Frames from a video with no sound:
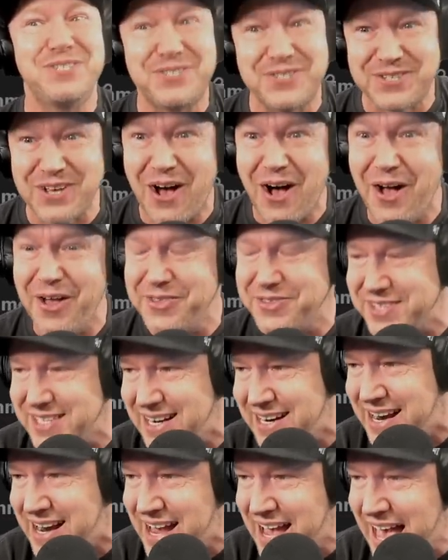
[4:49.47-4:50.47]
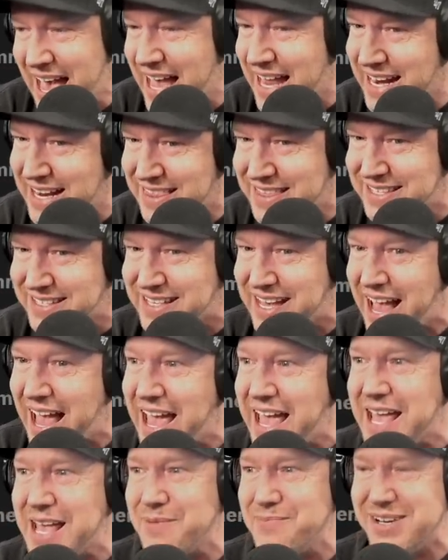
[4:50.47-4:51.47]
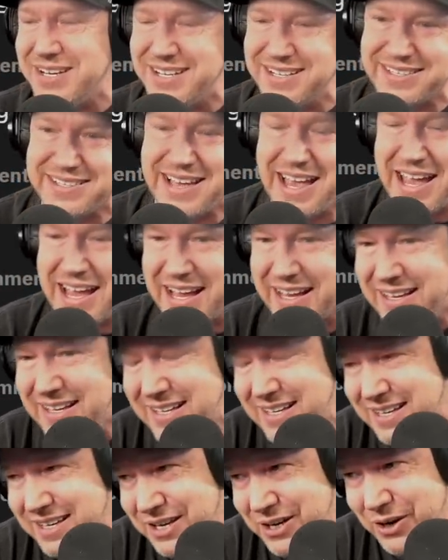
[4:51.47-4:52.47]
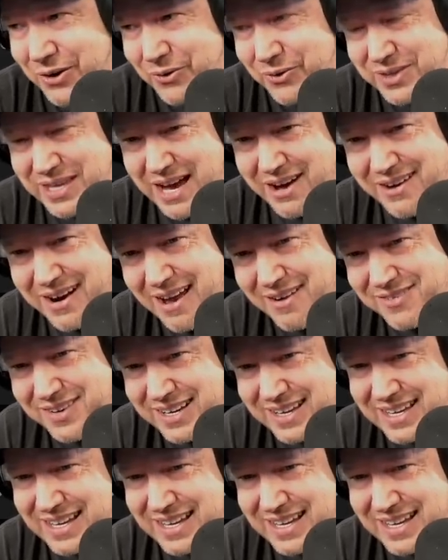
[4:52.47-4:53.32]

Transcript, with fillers: salt and hating this game and just saying, you know, without having